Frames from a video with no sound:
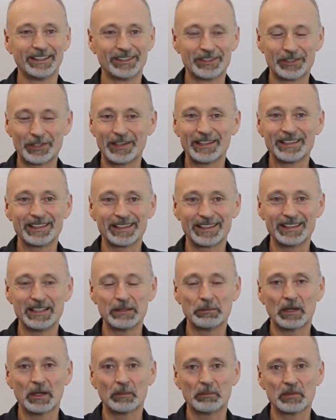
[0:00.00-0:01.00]
and trying to
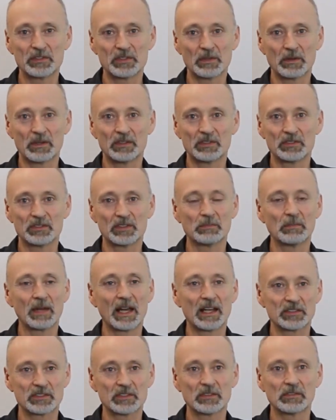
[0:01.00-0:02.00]
keep up is a, is a
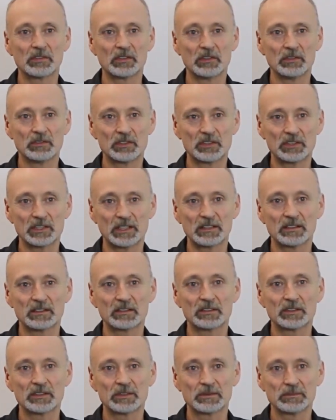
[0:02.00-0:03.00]
massive, huge
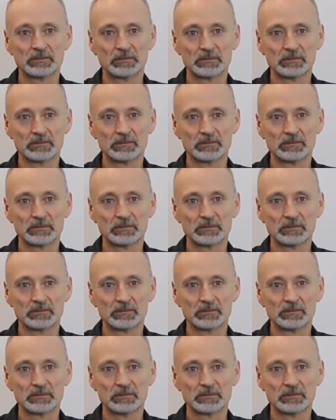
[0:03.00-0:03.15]
challenge.